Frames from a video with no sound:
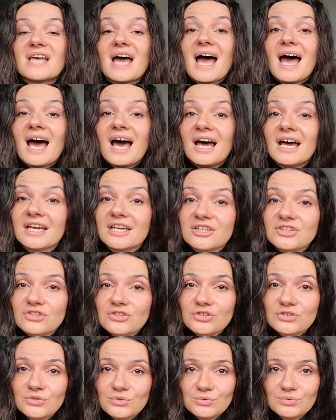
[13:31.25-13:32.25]
I
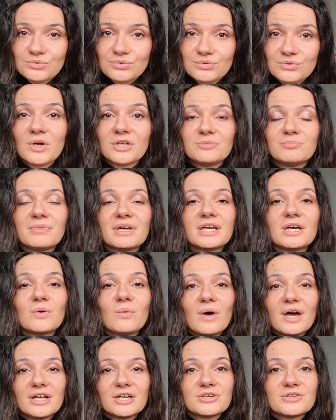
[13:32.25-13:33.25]
knew what my
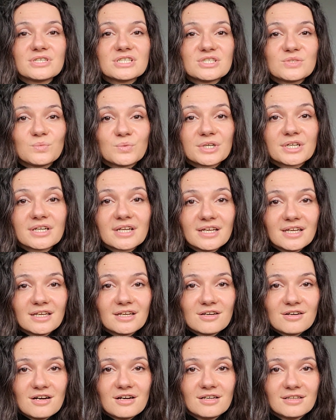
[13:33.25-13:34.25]
choir is
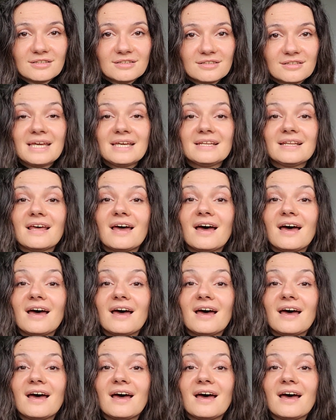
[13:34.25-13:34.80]
working on. And